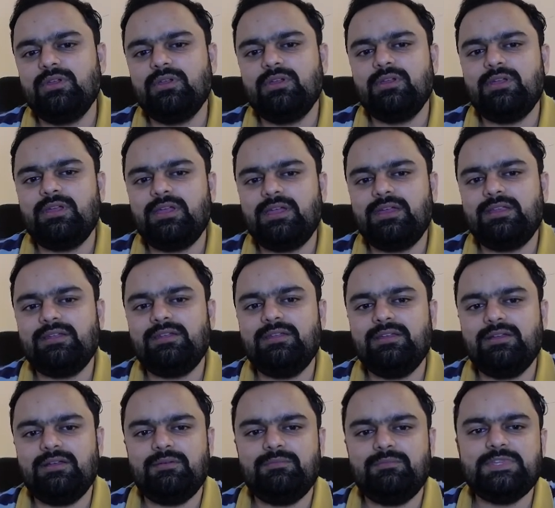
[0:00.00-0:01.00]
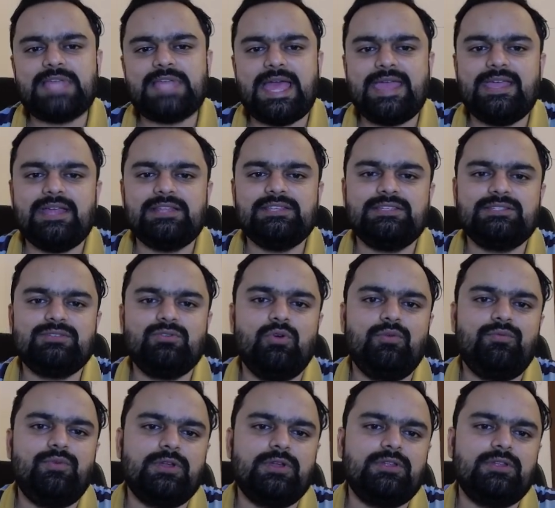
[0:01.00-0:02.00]
and means I can just go
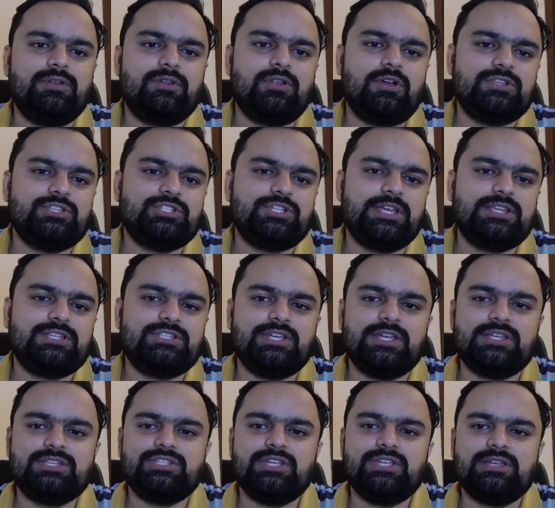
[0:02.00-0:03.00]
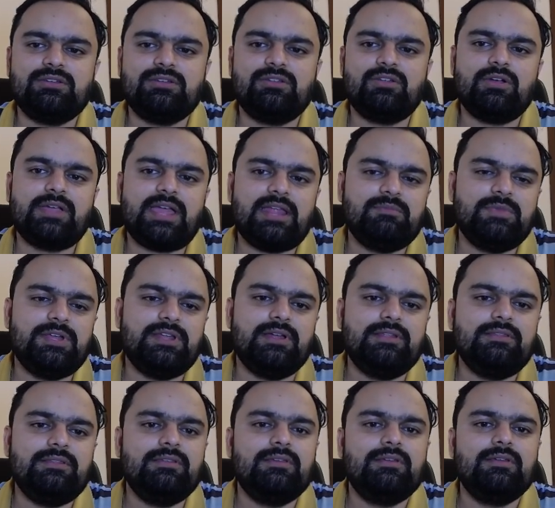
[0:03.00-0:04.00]
for the draw, check, draw can be
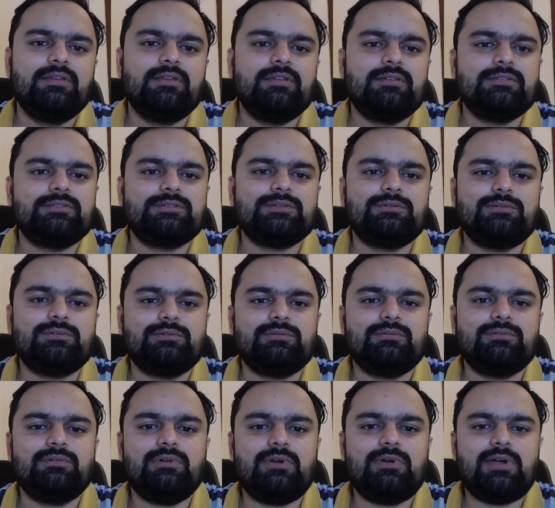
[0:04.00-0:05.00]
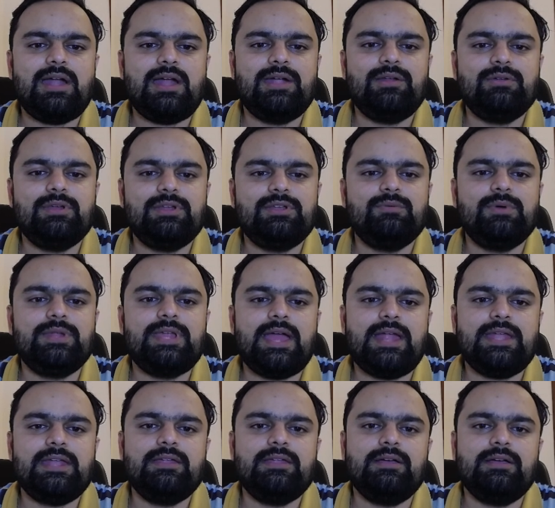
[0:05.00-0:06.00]
done. So I don't need to worry.
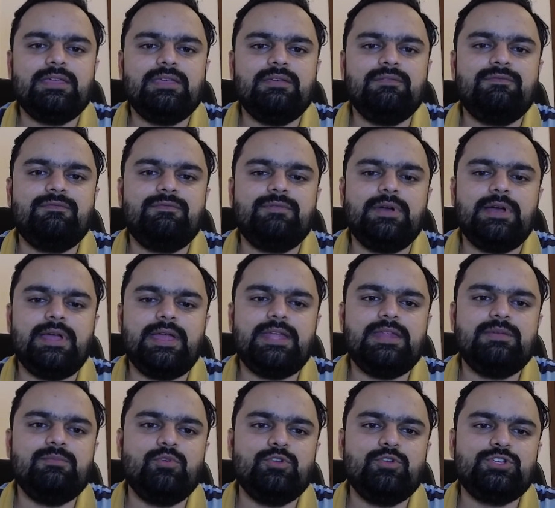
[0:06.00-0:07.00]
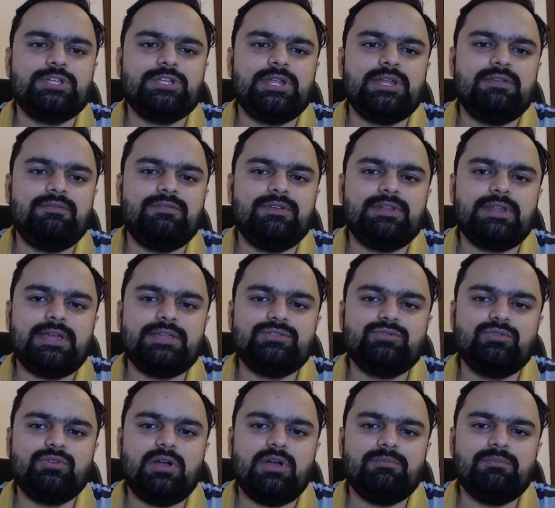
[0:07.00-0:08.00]
And if any position, if he tries
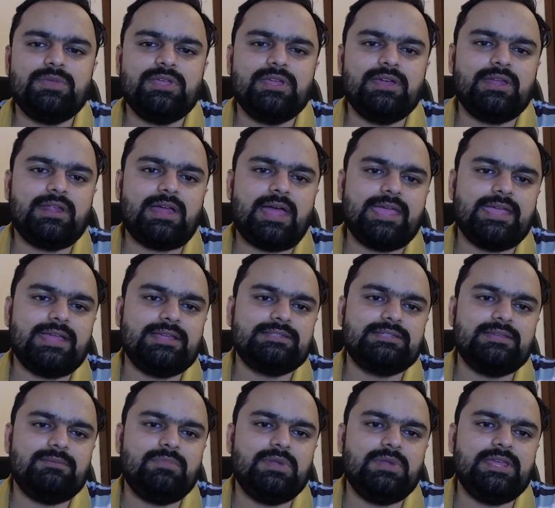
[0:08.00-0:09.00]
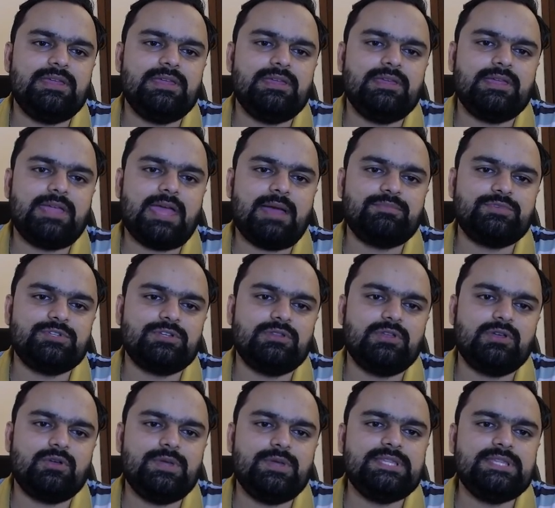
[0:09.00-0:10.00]
to come here, I can simply capture
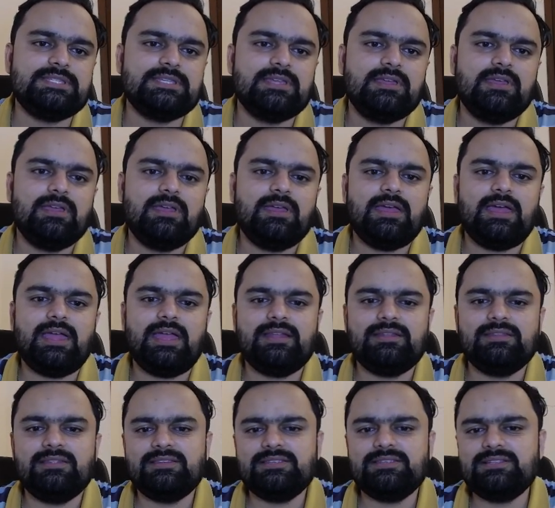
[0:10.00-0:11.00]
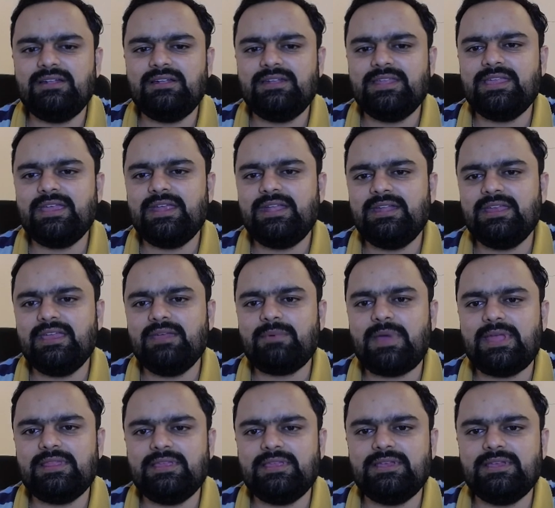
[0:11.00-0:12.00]
the queens, and the resulting endgame,
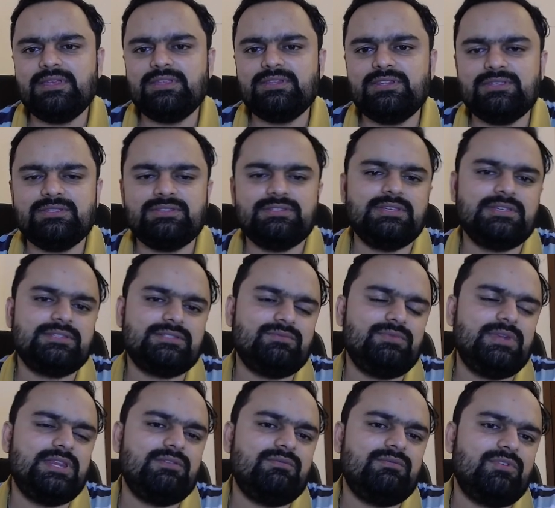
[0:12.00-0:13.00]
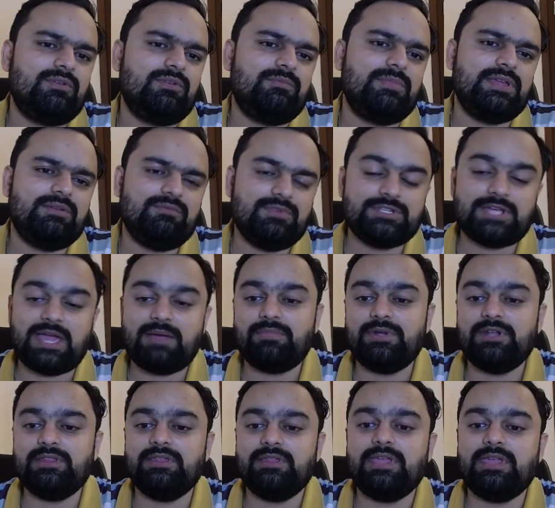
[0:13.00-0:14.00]
I think it is just winning for me, which
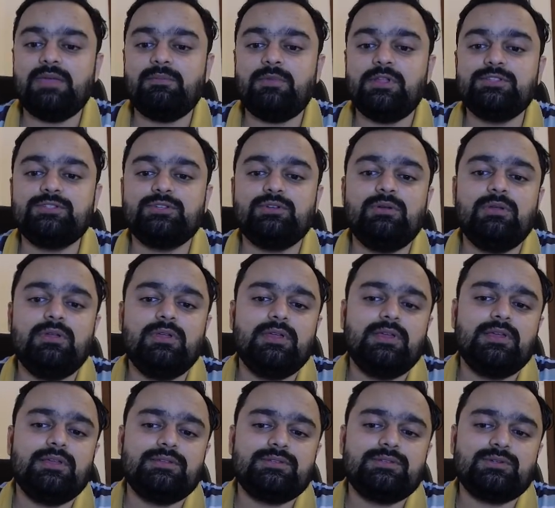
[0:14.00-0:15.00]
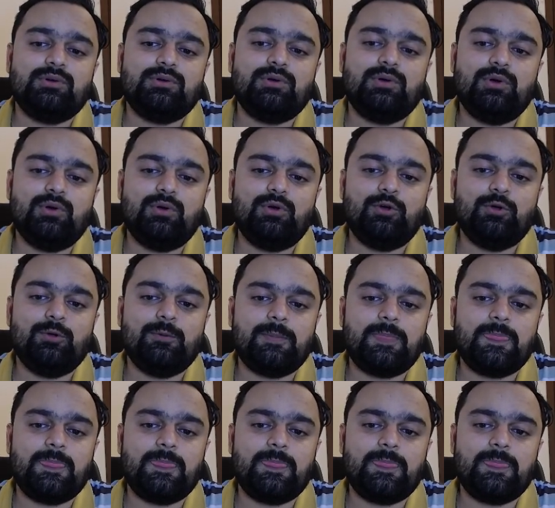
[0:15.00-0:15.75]
happened in the game also. So